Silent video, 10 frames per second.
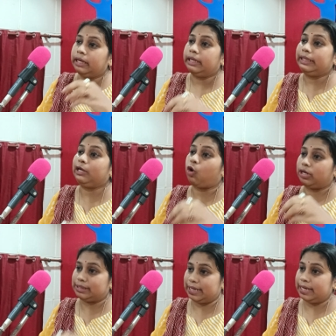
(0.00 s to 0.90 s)
the
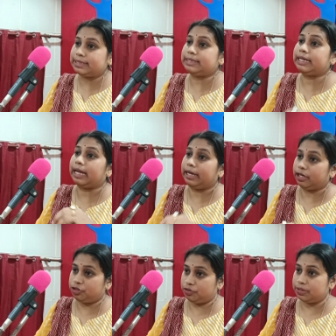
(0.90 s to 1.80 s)
context, the
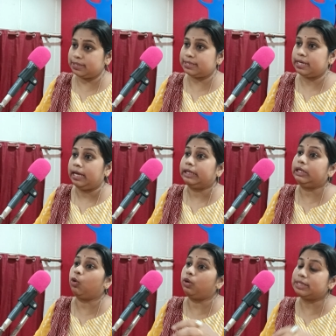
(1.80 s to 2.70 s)
connections,
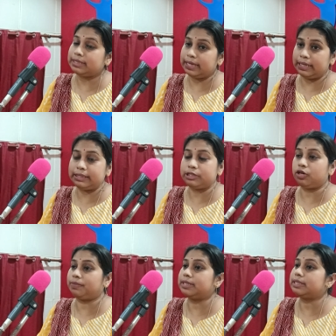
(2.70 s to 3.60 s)
the originality
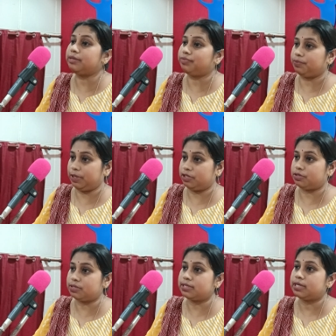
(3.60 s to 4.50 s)
of this
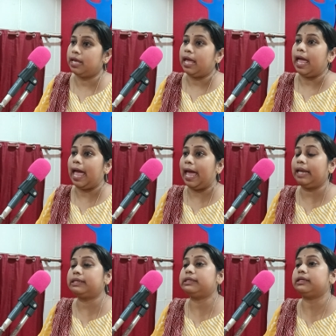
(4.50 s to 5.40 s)
informations,
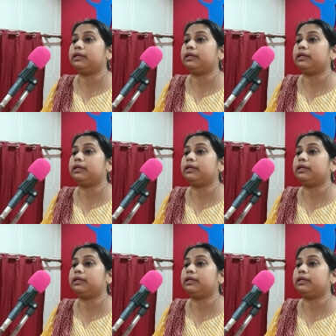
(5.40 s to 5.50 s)
and